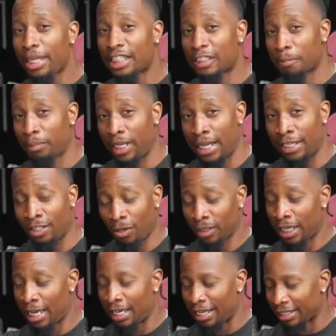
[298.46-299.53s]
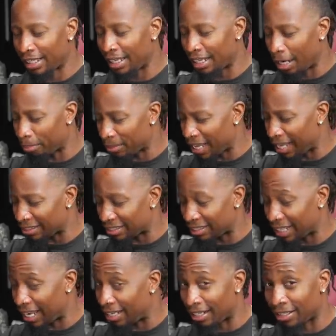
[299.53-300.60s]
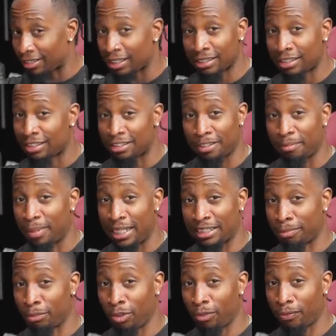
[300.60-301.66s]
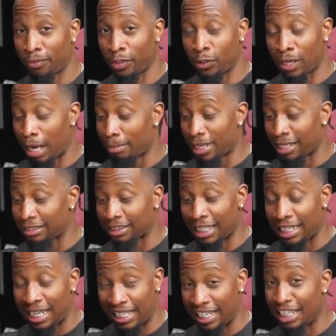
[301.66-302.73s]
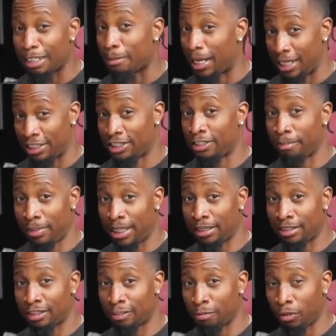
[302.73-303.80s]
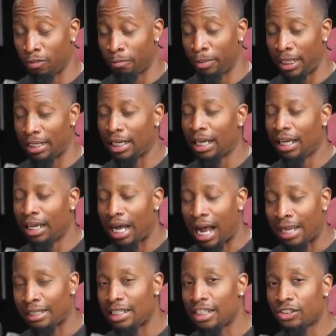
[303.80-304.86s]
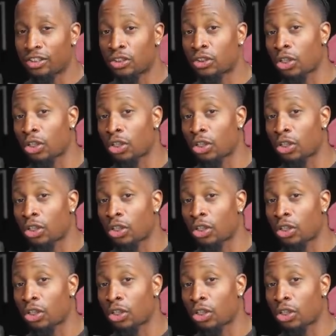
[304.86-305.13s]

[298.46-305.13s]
me explain, okay? Again, I'm not saying that this is the best move for you. I'm not saying that anybody should make this move, but I need to